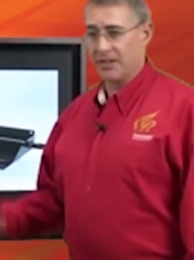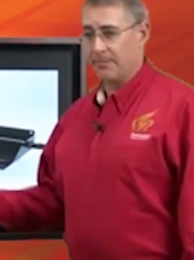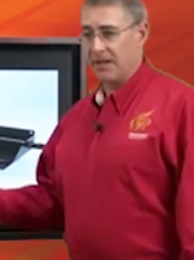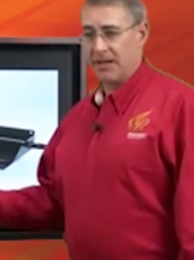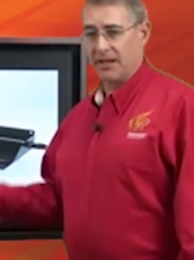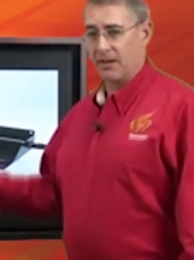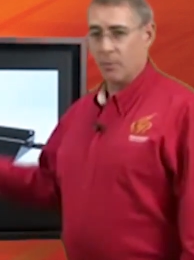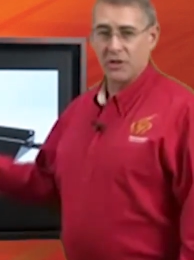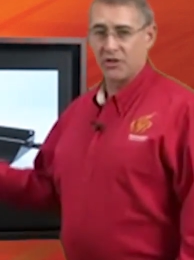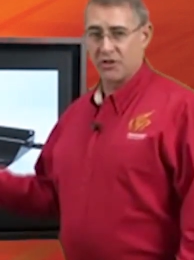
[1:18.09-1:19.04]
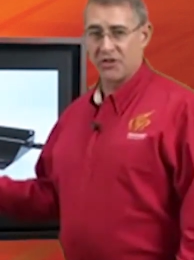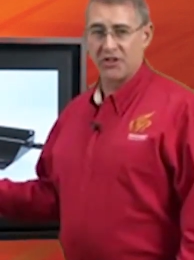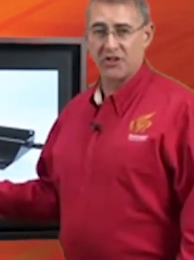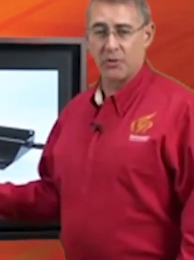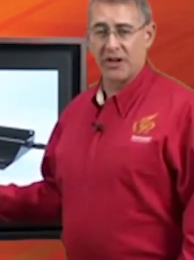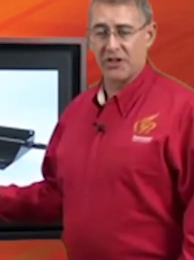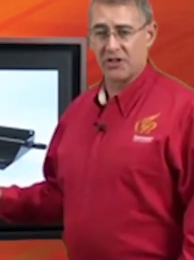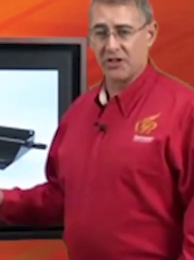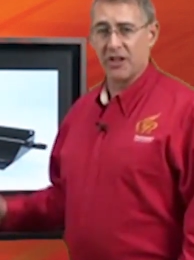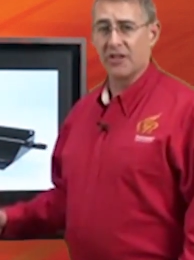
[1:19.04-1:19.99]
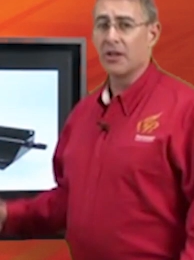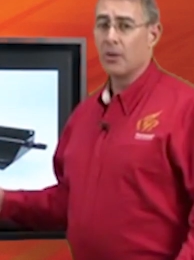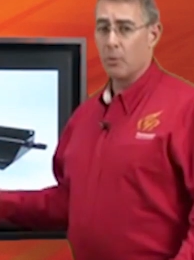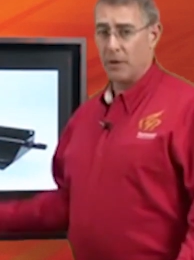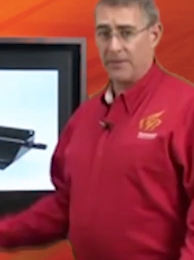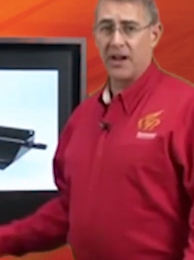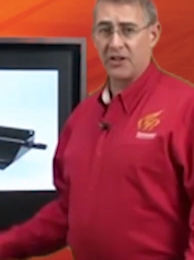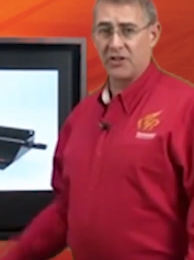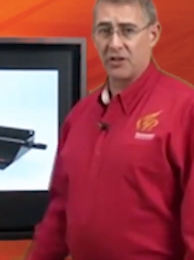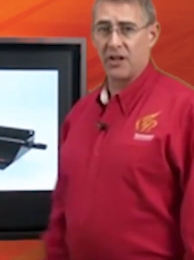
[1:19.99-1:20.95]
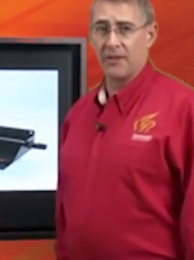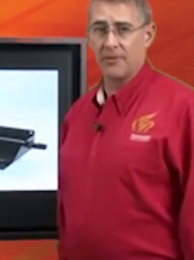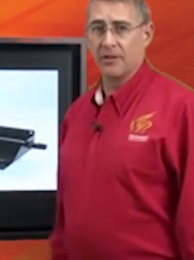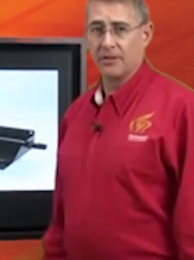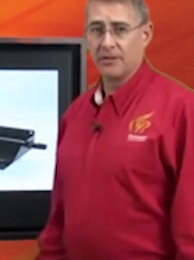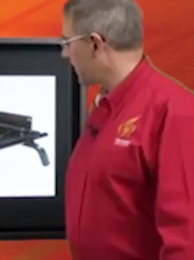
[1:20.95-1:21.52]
Depending on what your situation is, we've got you covered.